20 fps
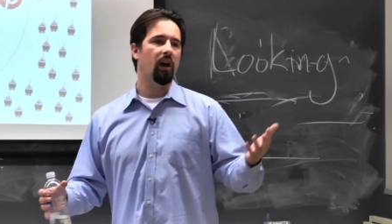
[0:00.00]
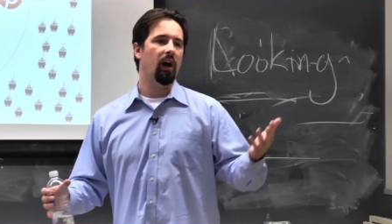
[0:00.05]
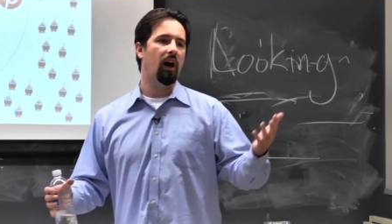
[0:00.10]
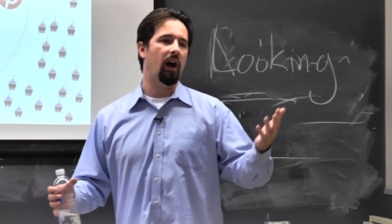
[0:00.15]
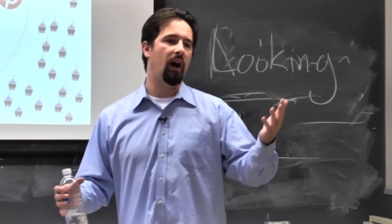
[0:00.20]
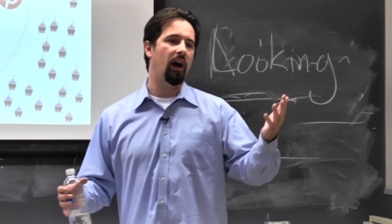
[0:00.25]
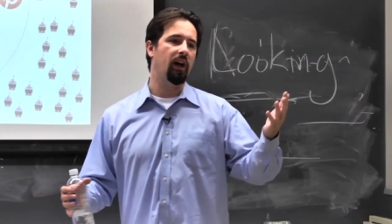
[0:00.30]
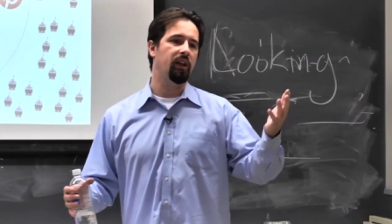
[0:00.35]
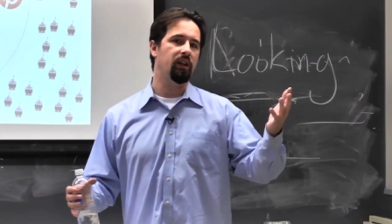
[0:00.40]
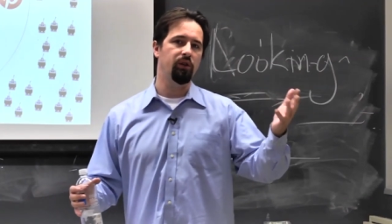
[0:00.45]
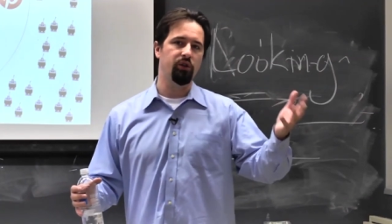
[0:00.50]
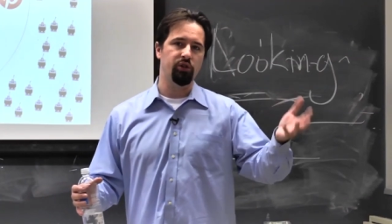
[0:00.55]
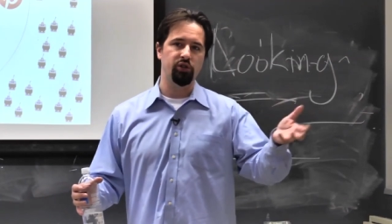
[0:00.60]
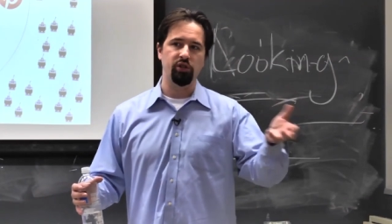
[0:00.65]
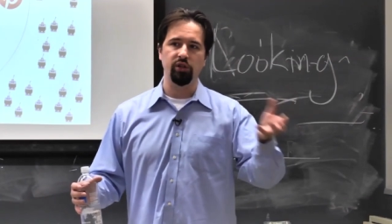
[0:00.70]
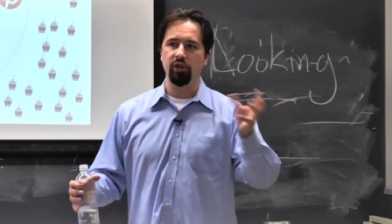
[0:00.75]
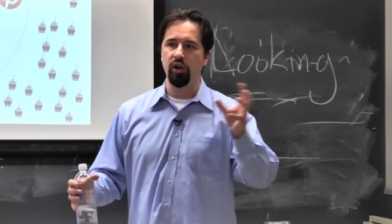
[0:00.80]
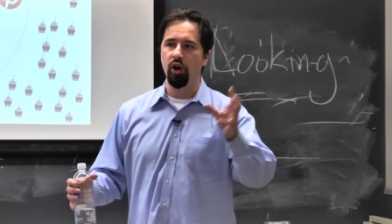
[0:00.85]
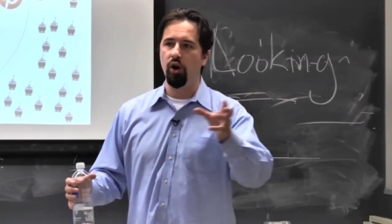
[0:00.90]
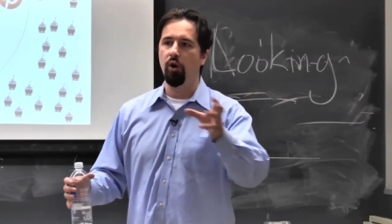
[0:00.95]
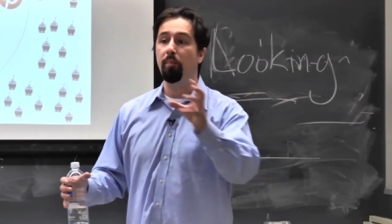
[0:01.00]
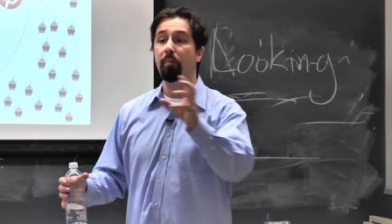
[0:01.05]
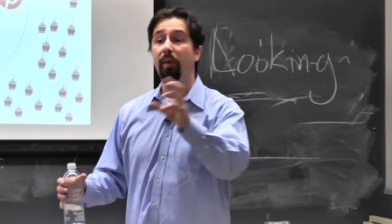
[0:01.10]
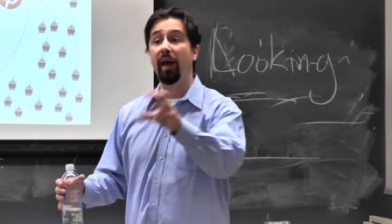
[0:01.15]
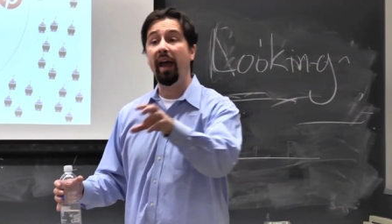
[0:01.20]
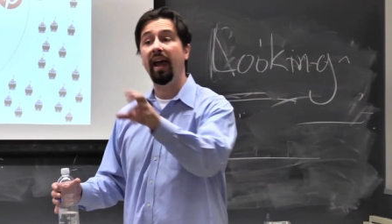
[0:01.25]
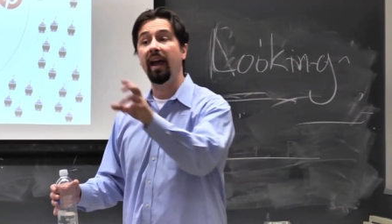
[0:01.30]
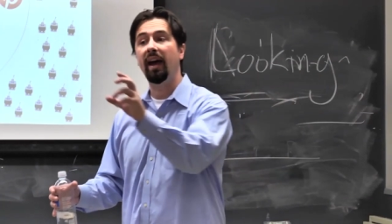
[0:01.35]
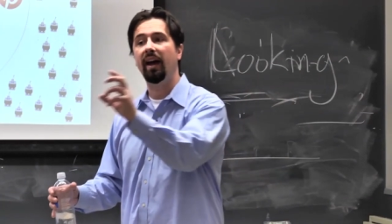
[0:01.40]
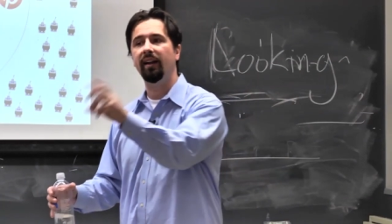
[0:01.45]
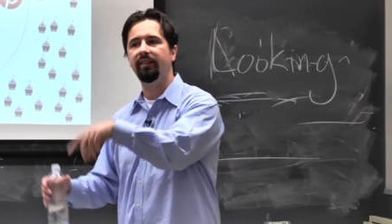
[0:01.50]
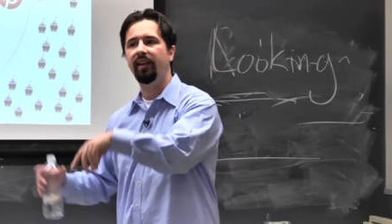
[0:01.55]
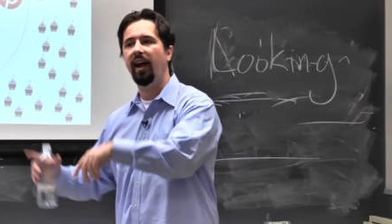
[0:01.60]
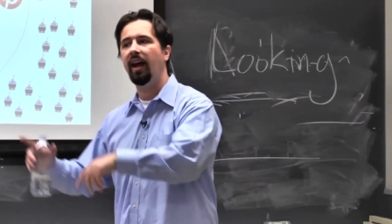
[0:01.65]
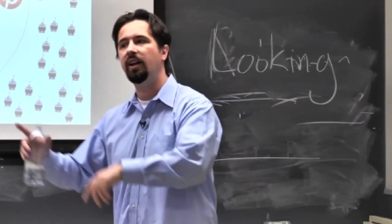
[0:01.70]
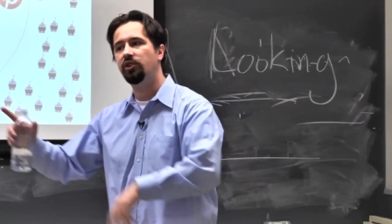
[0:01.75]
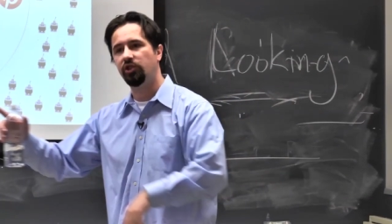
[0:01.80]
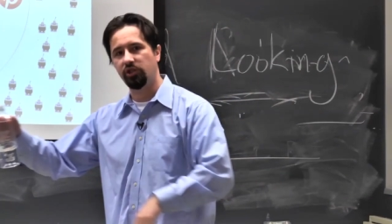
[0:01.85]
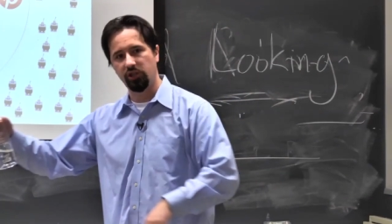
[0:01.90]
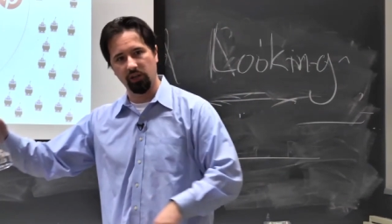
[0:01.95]
uh, you should go pay
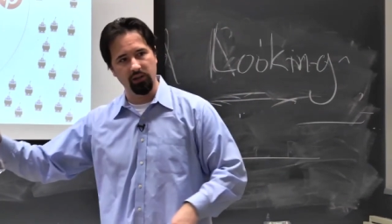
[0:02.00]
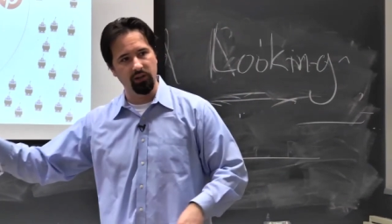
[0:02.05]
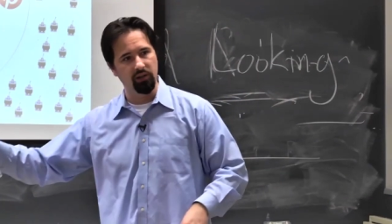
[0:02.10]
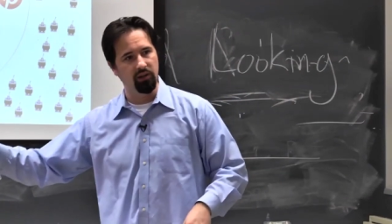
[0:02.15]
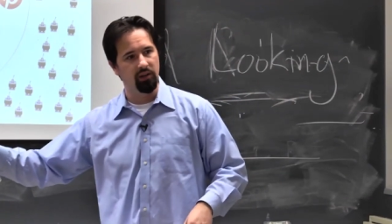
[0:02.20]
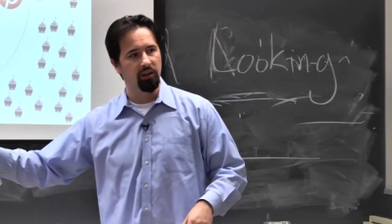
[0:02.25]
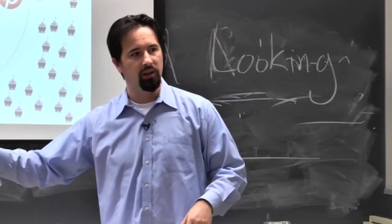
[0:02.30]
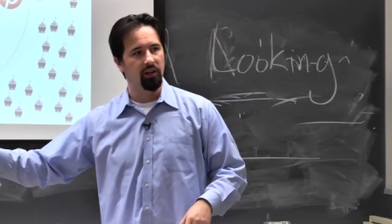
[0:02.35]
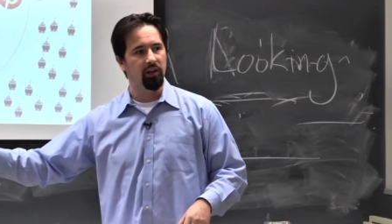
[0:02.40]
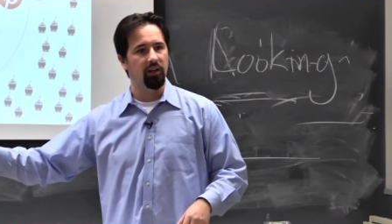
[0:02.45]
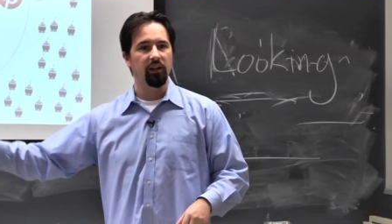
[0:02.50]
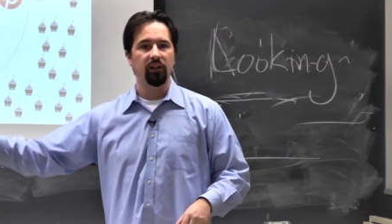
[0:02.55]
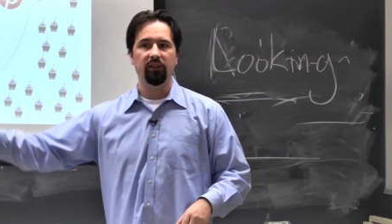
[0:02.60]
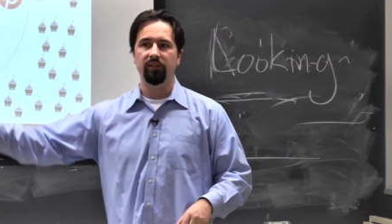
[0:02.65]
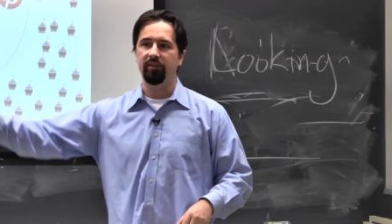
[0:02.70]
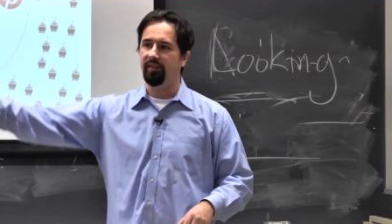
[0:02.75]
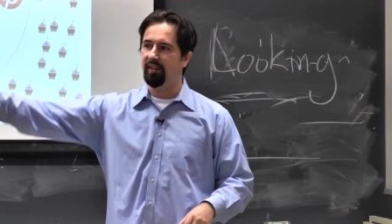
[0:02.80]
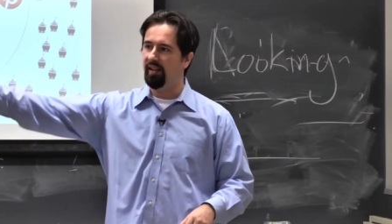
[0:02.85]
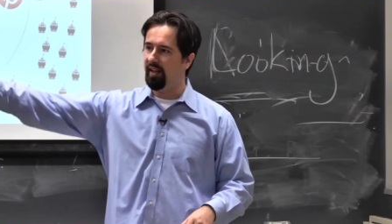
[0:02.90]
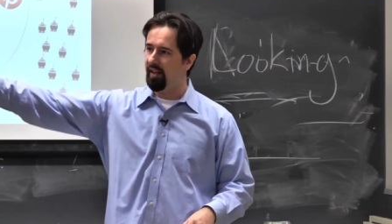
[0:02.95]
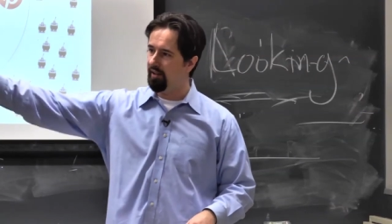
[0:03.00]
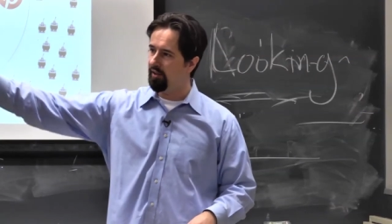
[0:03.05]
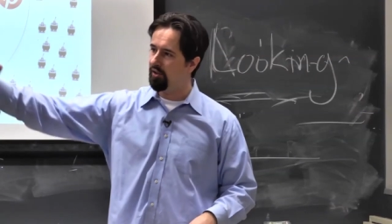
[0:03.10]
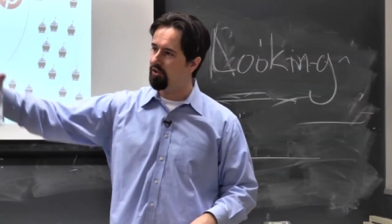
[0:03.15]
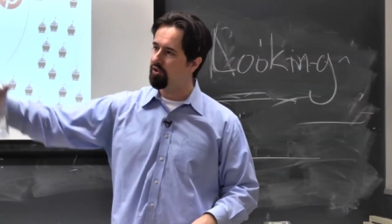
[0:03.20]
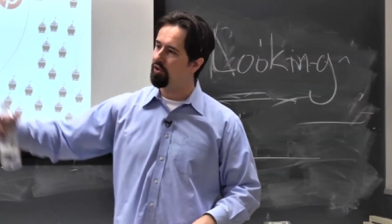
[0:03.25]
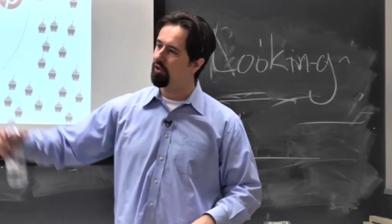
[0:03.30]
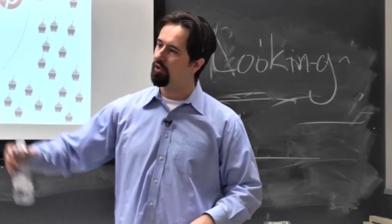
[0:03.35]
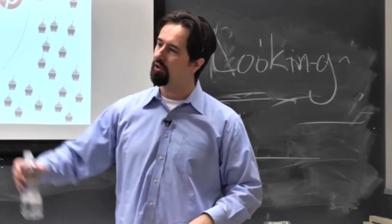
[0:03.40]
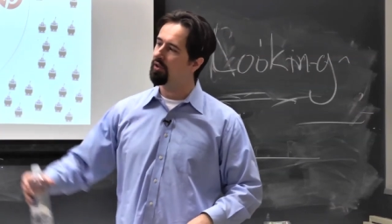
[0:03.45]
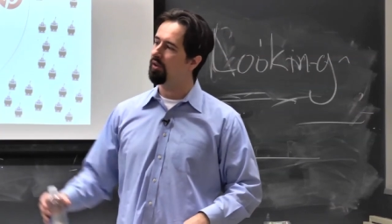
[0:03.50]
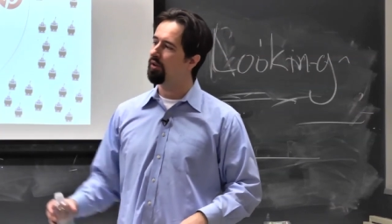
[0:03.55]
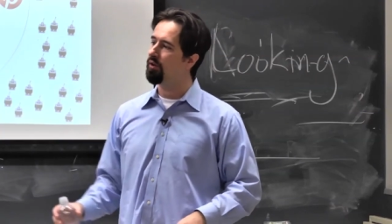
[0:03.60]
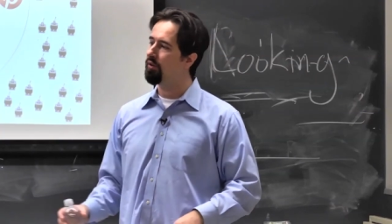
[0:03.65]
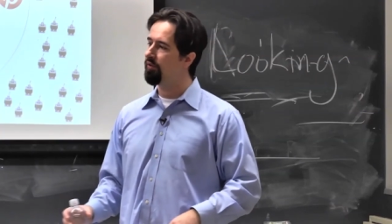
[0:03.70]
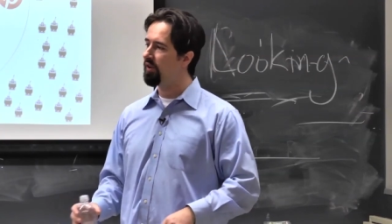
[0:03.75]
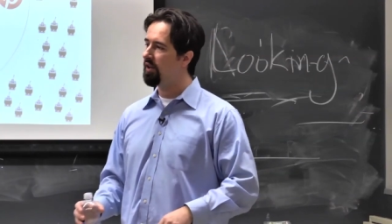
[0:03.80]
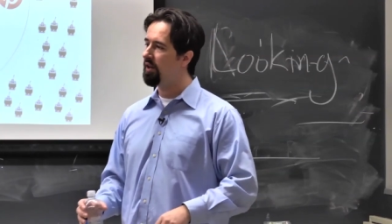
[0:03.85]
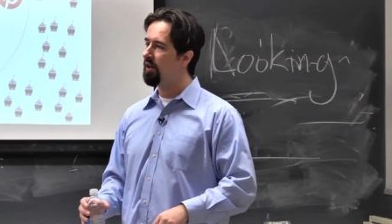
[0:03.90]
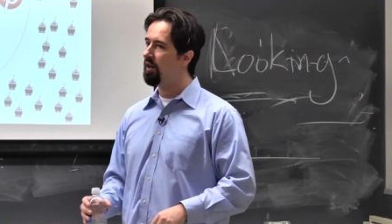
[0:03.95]
attention to the inner circle
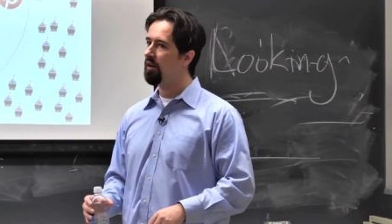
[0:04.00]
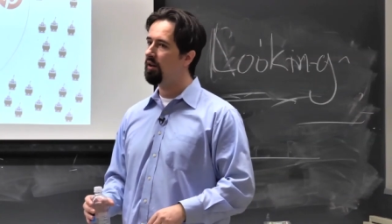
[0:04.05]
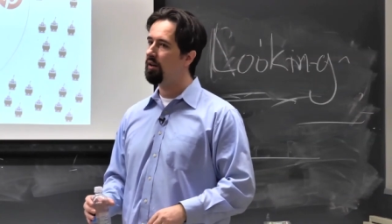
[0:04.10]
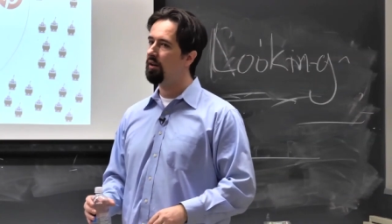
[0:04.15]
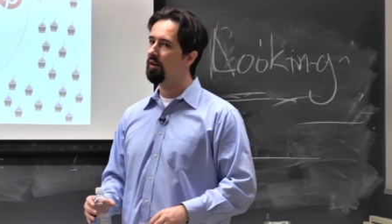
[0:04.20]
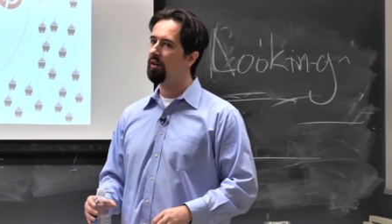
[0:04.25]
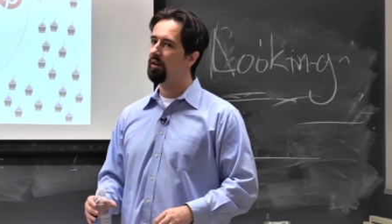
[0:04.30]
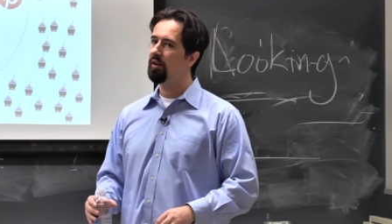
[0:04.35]
over here.